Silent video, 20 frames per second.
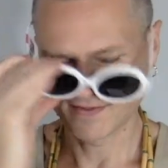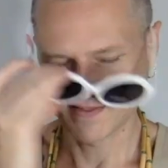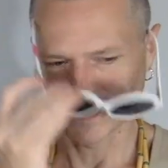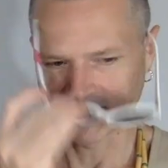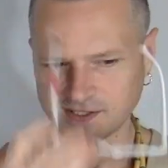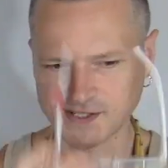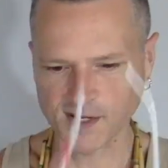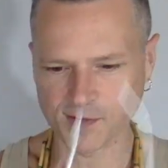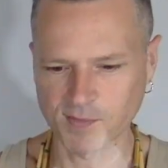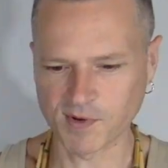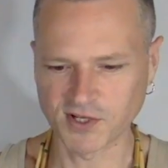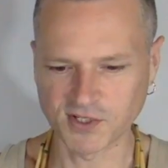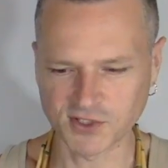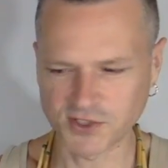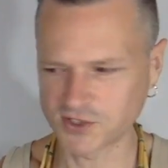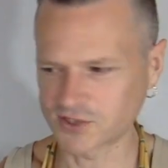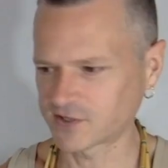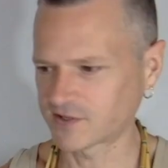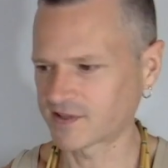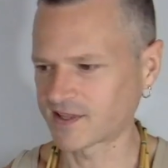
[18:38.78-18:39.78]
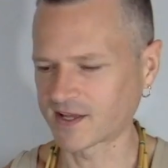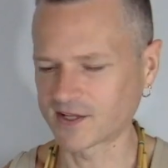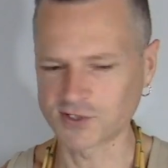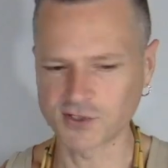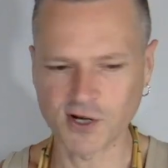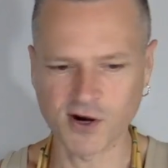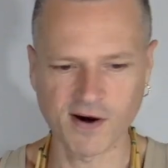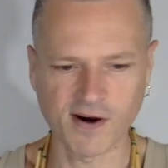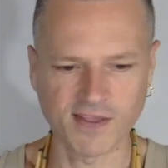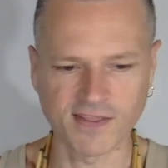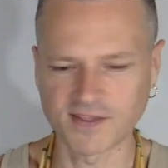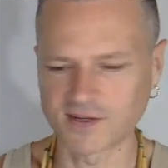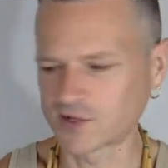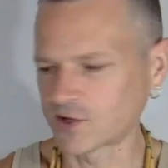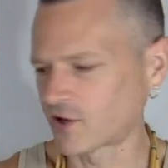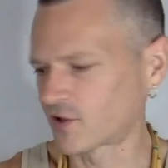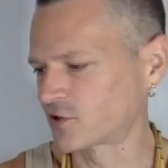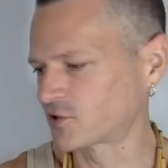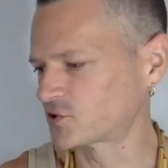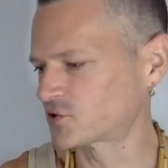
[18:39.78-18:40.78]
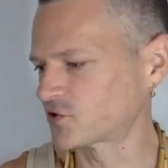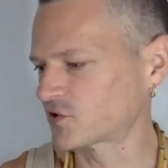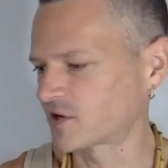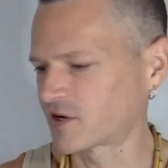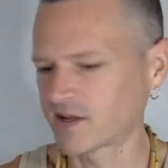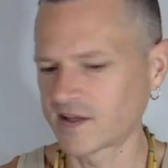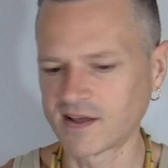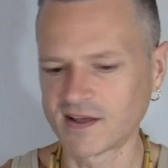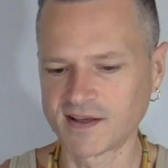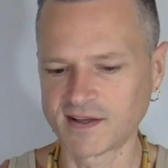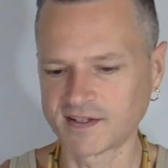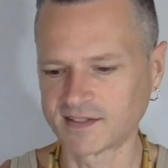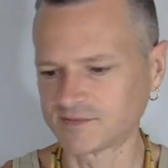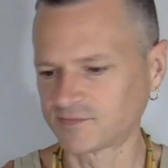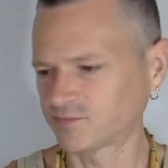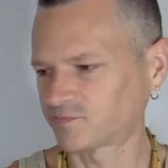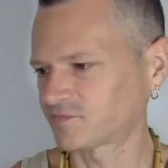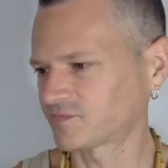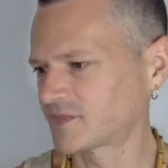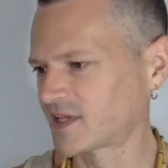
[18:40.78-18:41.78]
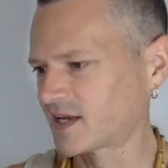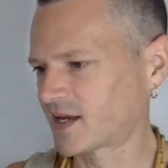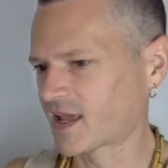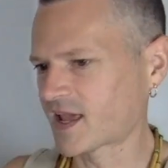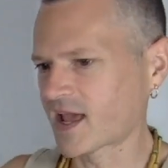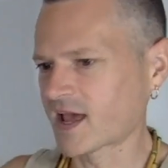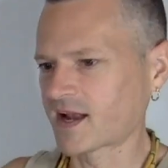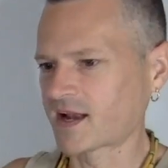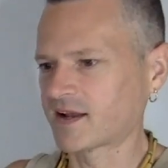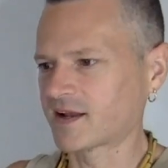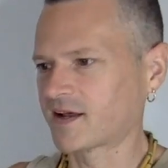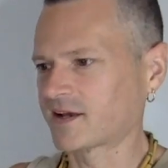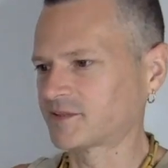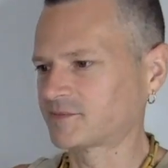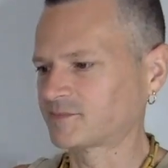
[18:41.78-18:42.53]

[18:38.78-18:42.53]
That's how much things are at the Dollar Tree in Canada.